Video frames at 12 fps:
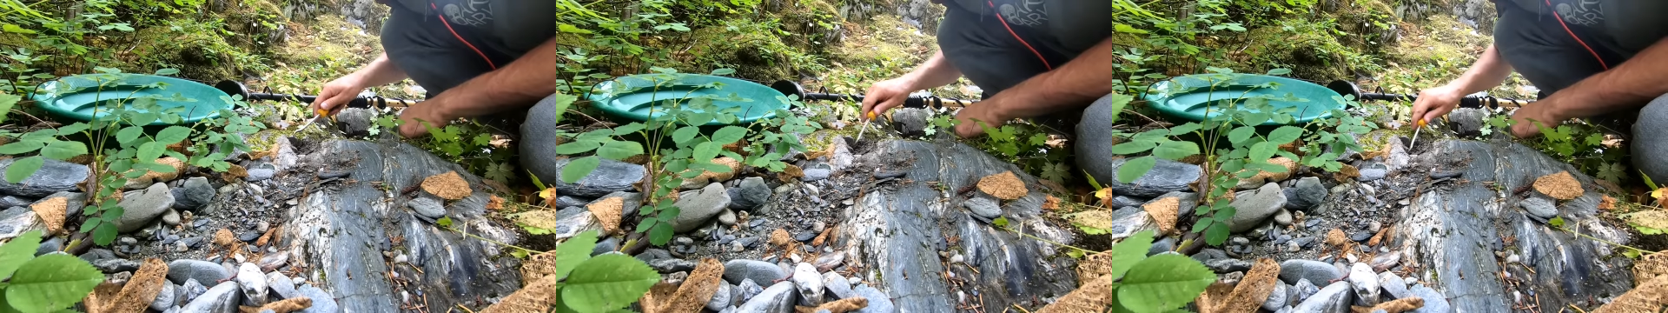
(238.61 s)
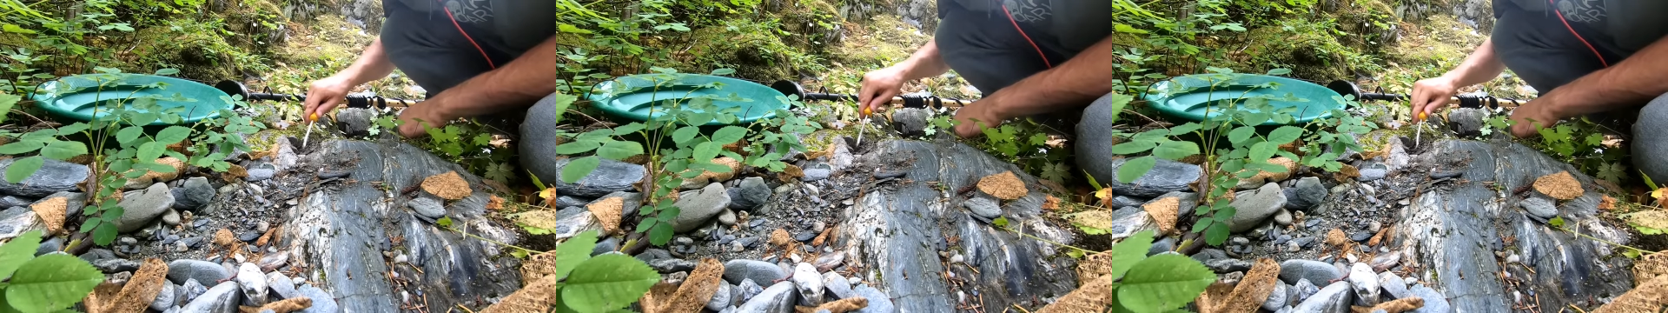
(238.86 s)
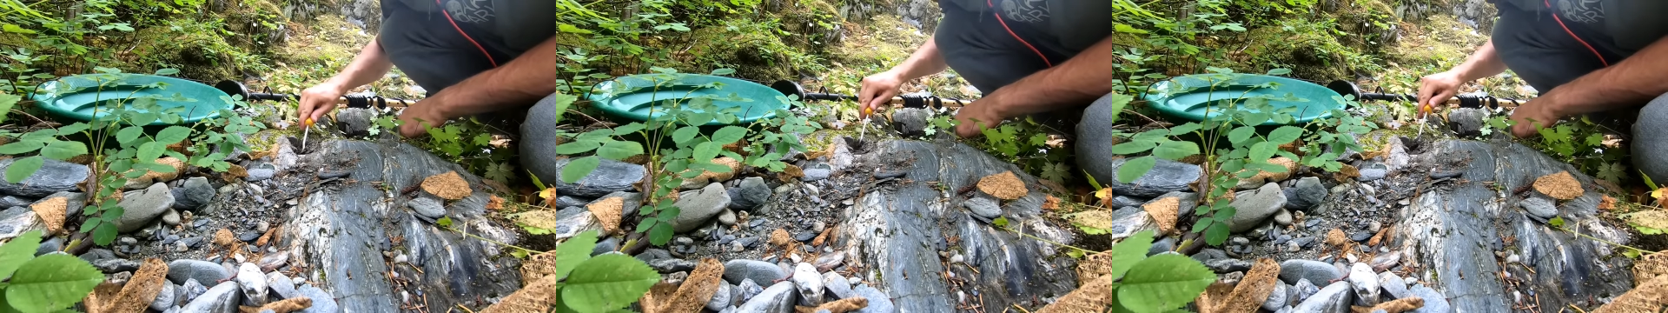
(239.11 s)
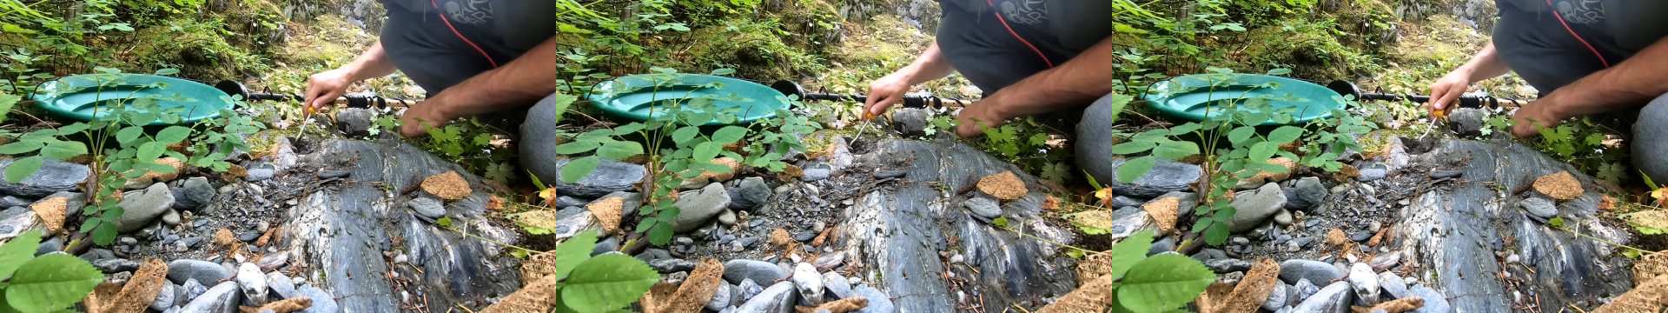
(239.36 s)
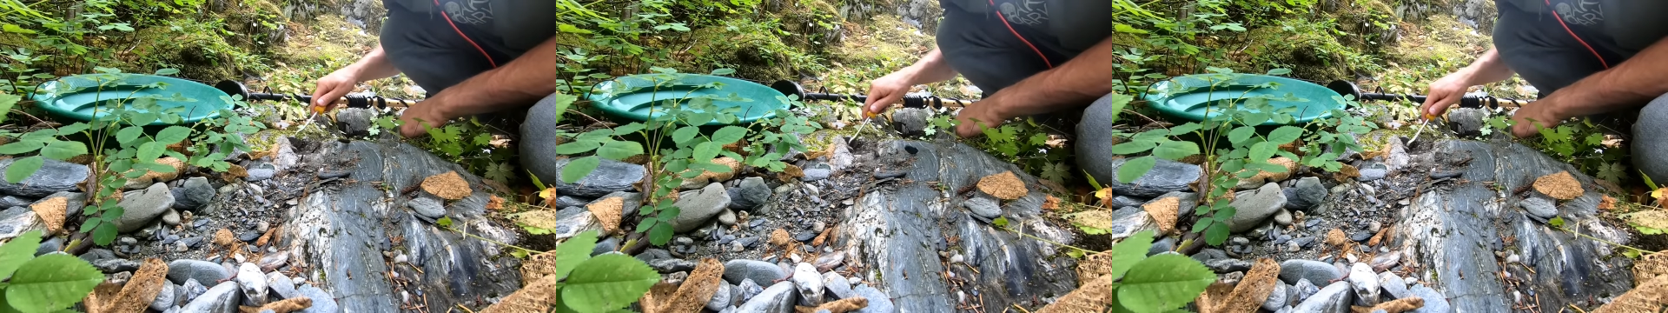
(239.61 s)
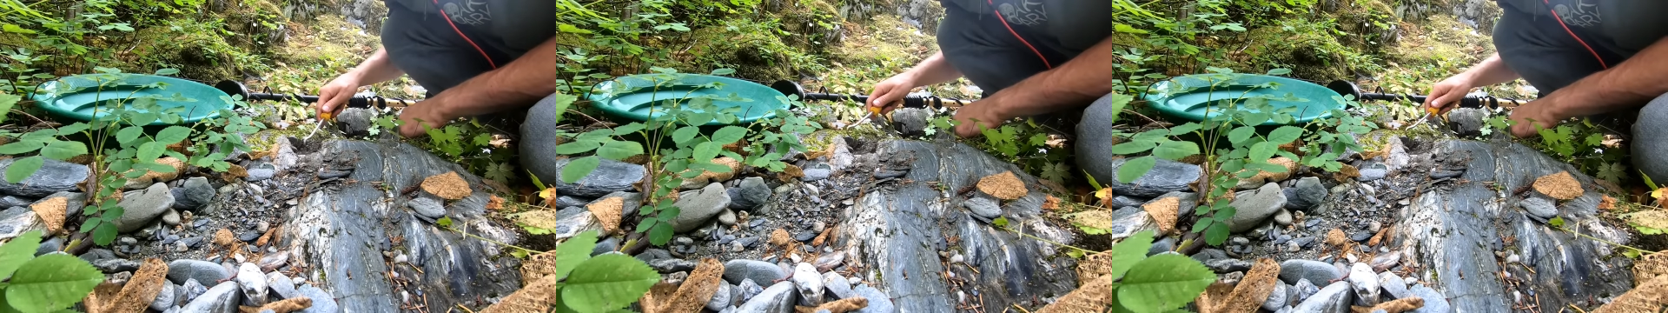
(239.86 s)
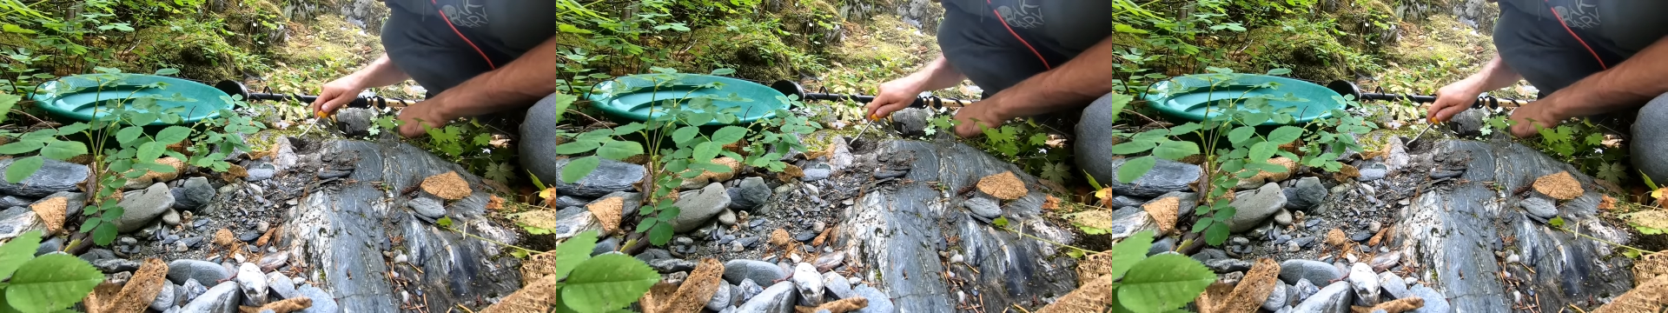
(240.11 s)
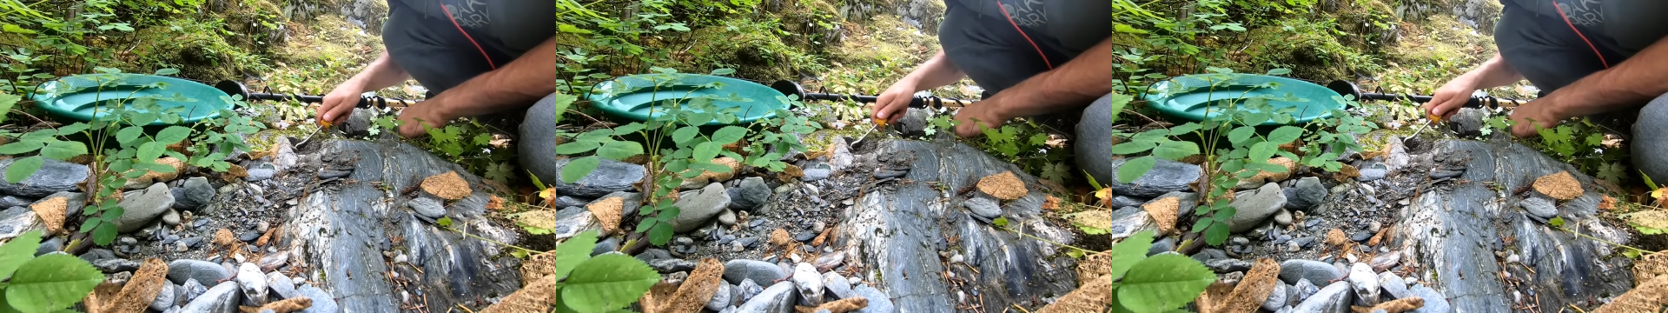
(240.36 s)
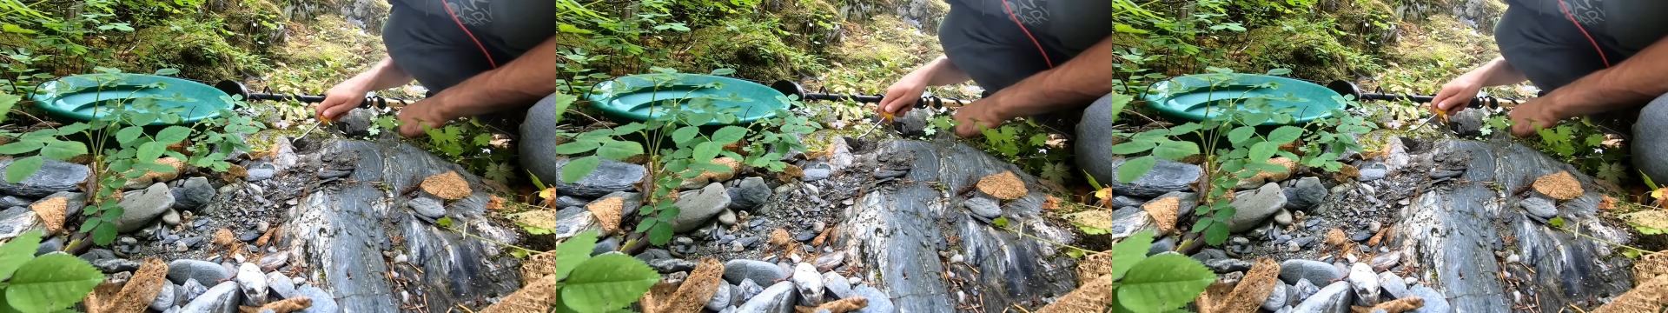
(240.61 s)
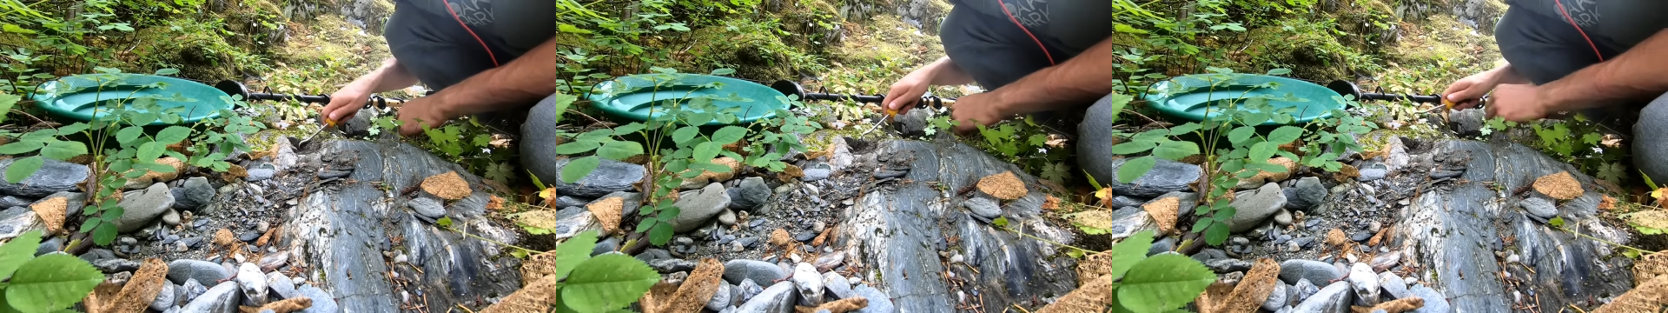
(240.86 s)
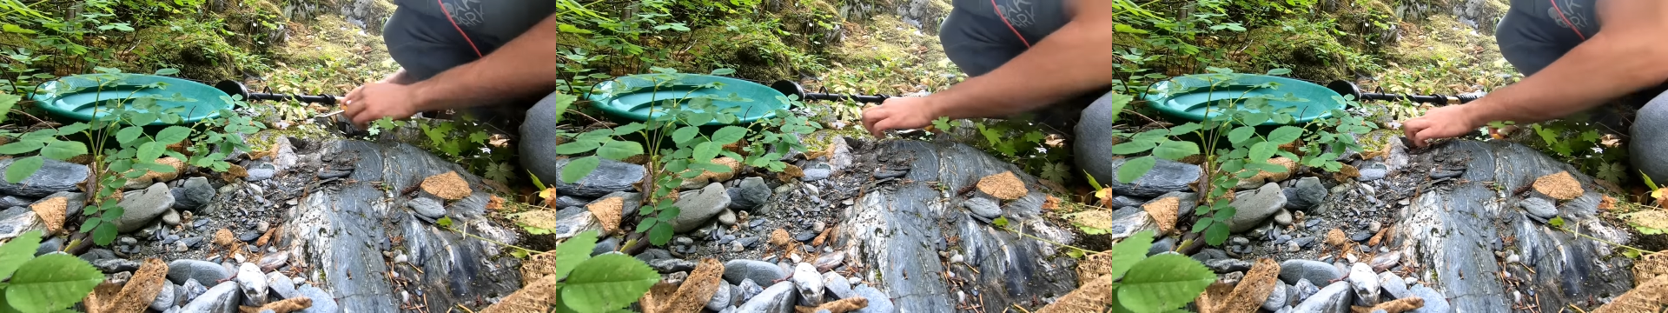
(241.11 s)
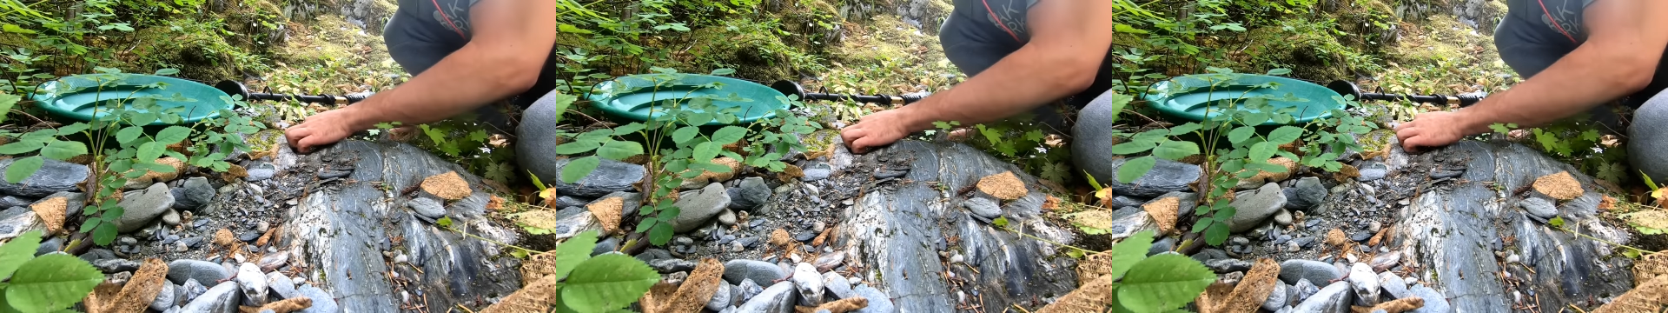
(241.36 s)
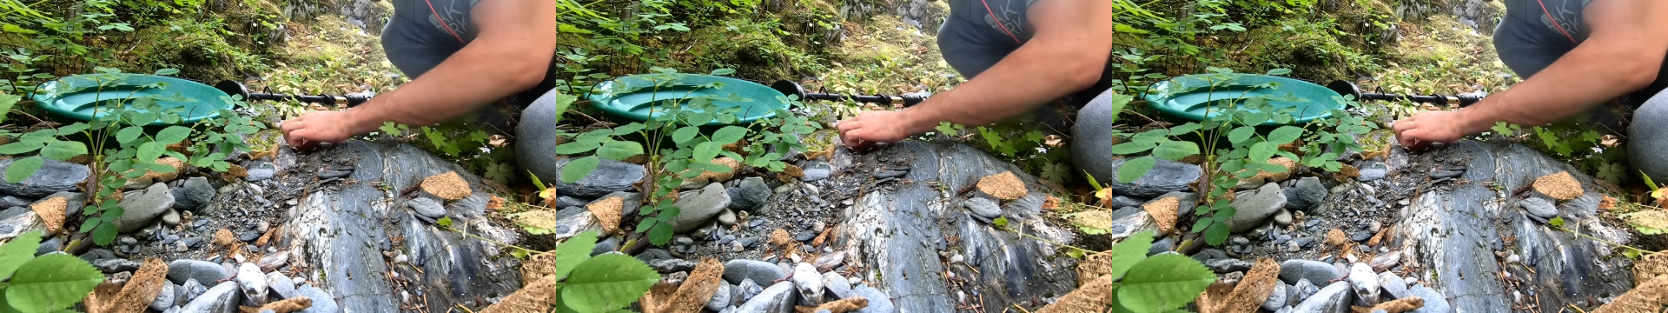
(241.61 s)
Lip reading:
No face is visible, so there are no lips to read.